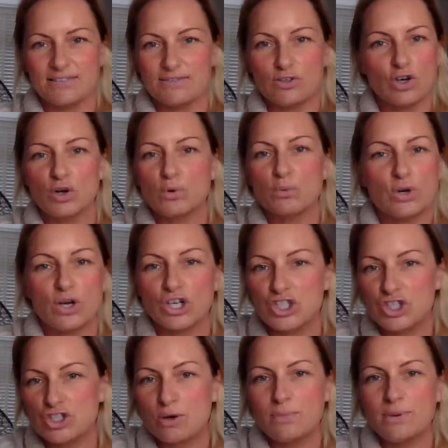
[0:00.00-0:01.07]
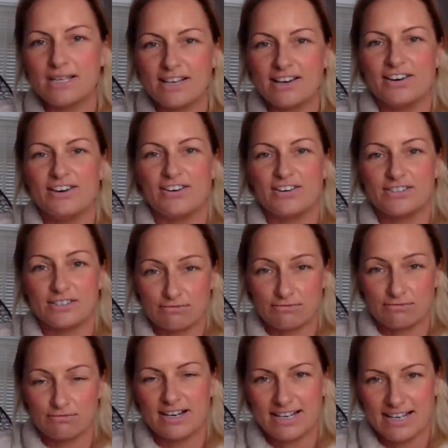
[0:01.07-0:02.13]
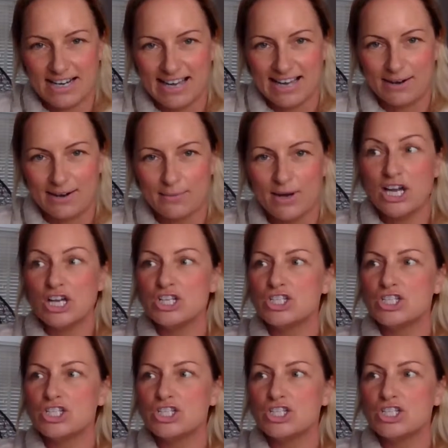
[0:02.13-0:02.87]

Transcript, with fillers: You've got to work doubly hard right now